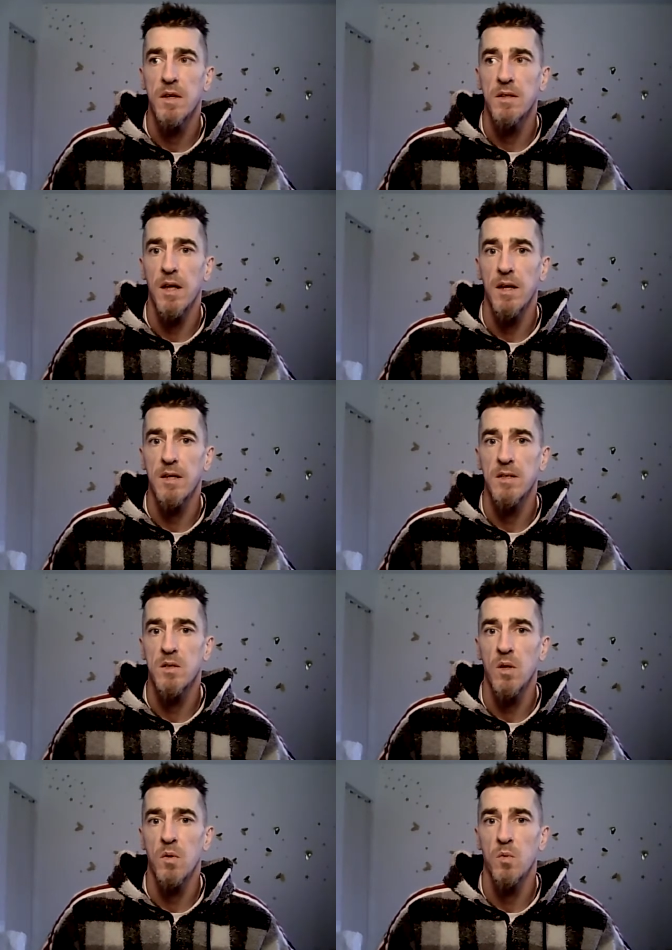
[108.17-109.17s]
that
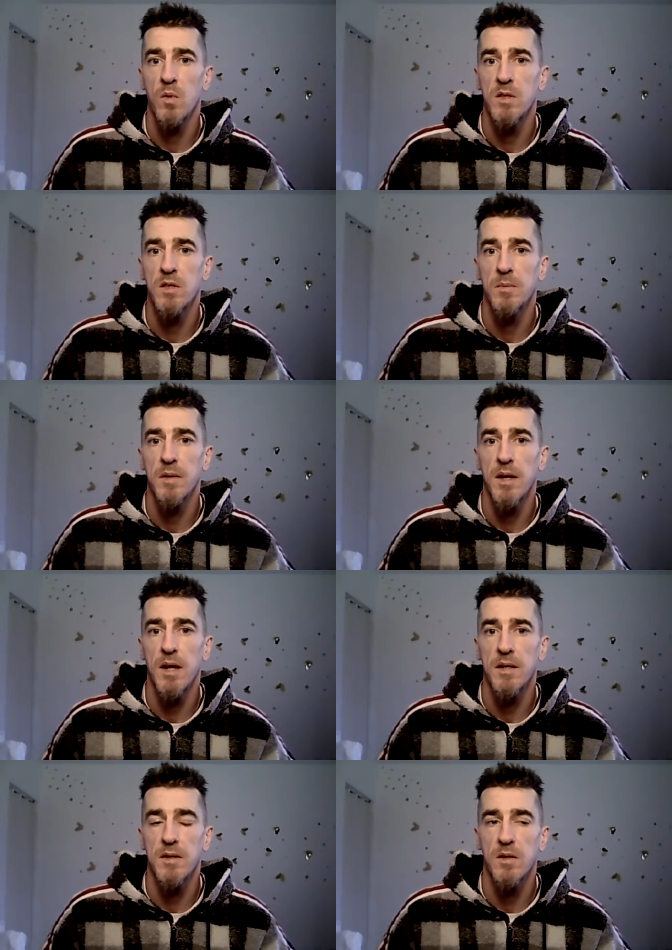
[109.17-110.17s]
is wished to be
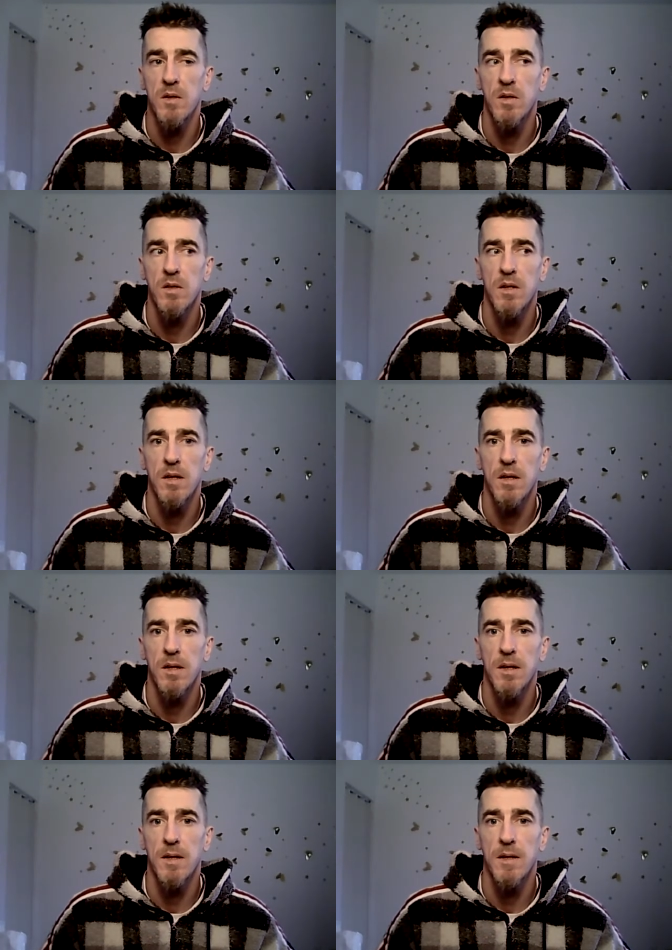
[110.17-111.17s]
added on,
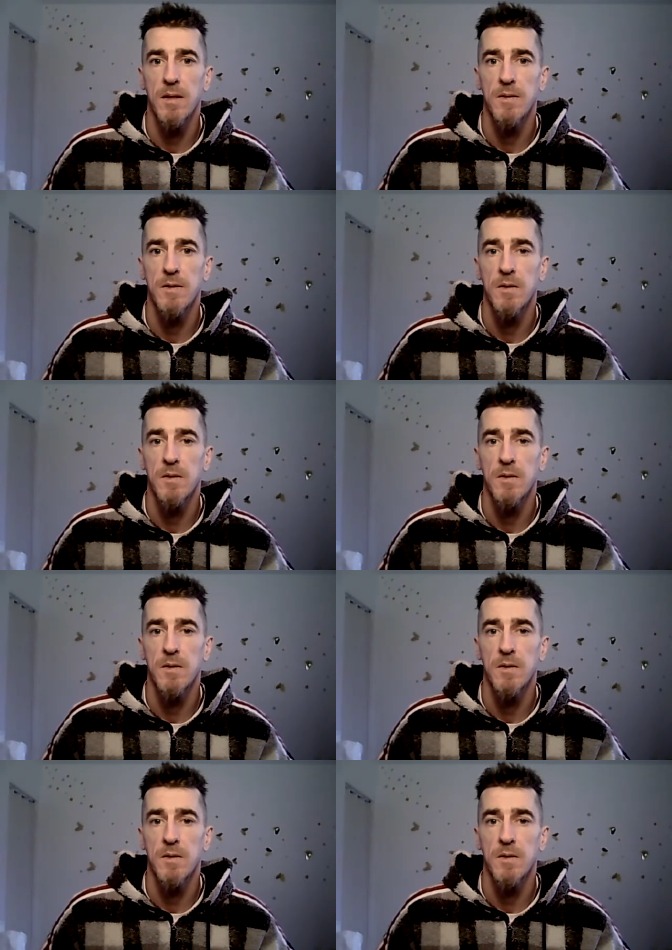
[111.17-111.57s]
and